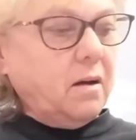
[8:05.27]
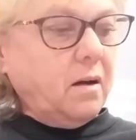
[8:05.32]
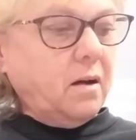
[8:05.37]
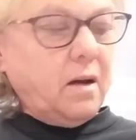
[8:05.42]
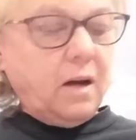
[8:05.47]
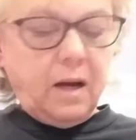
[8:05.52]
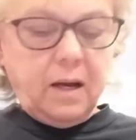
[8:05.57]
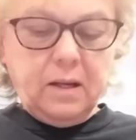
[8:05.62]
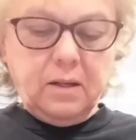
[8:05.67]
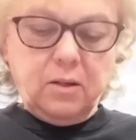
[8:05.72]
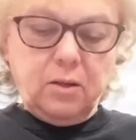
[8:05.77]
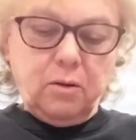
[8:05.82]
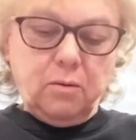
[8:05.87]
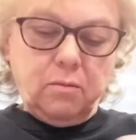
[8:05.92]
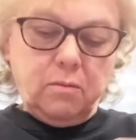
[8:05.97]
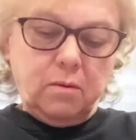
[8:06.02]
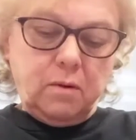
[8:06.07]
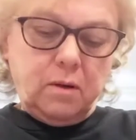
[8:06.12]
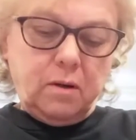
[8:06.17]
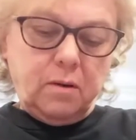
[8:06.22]
I
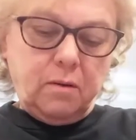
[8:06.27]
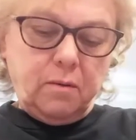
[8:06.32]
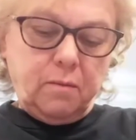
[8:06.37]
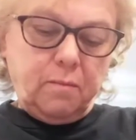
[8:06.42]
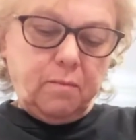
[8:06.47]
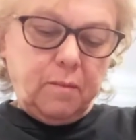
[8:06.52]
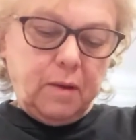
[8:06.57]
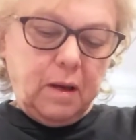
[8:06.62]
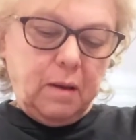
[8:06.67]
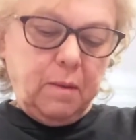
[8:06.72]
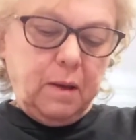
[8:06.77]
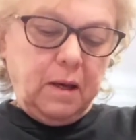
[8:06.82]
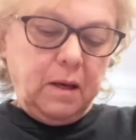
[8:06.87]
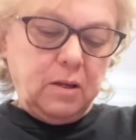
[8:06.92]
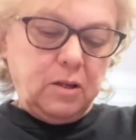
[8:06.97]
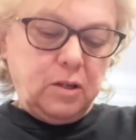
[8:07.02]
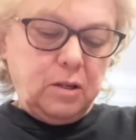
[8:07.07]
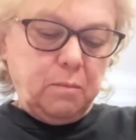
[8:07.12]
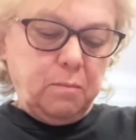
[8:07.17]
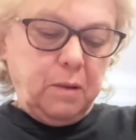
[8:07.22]
don't know. Maybe
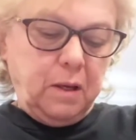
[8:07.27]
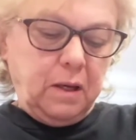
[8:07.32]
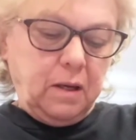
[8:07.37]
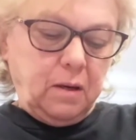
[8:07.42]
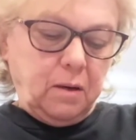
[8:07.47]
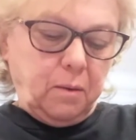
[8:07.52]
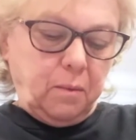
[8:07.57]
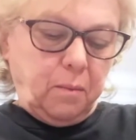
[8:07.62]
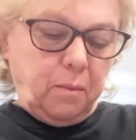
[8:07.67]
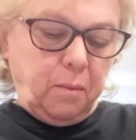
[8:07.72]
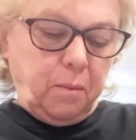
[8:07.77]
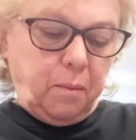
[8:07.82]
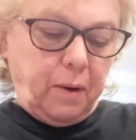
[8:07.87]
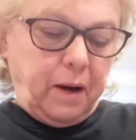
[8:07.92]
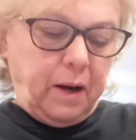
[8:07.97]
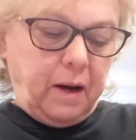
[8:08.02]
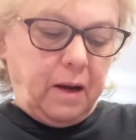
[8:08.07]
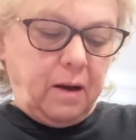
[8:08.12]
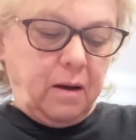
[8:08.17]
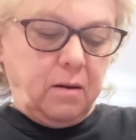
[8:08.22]
it should be in a
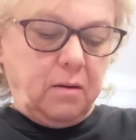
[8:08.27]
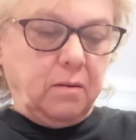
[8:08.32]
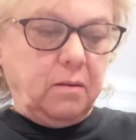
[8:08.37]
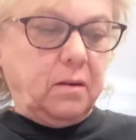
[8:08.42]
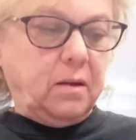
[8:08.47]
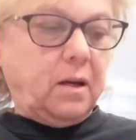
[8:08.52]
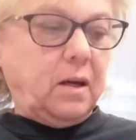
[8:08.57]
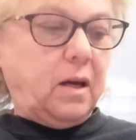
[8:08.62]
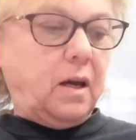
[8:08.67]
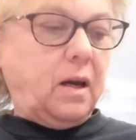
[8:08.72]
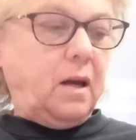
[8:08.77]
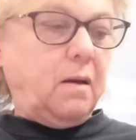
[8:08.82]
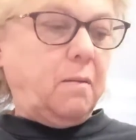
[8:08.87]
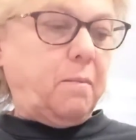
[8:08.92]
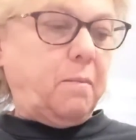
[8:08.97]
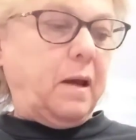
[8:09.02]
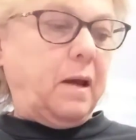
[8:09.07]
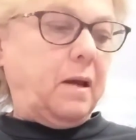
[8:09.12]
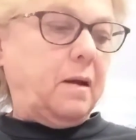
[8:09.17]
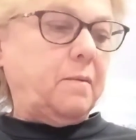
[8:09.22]
round cake
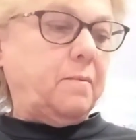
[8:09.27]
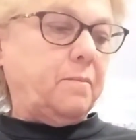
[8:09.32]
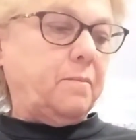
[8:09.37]
pan.